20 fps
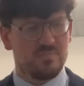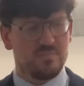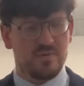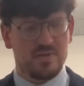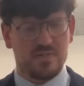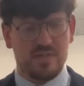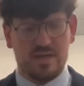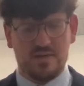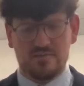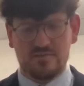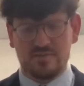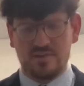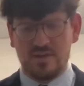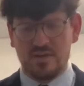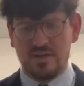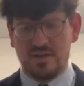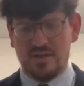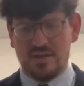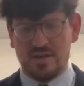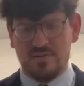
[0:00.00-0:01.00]
but that's
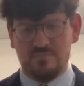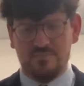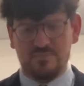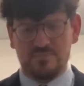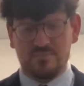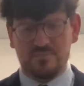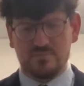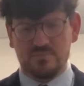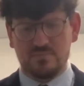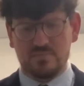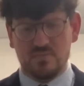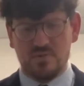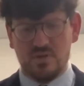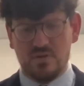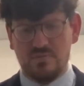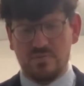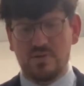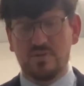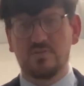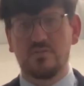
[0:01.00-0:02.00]

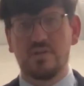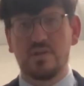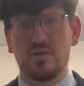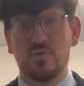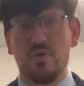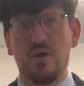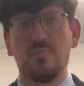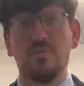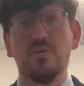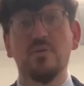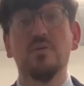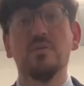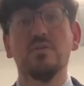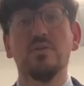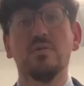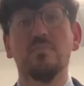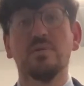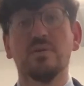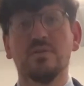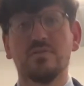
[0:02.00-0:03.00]
because of the equipment,
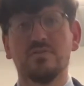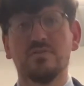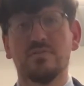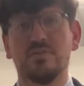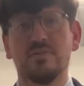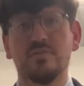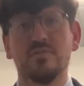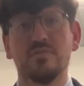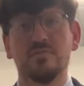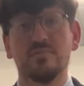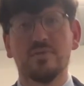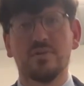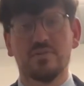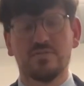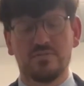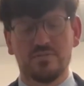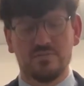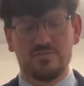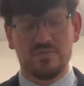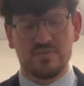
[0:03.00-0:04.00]
not because of the
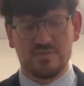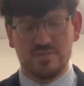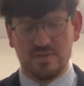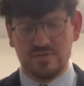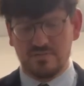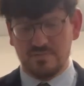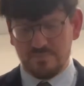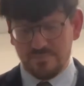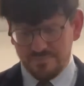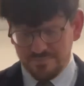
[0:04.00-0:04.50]
physics.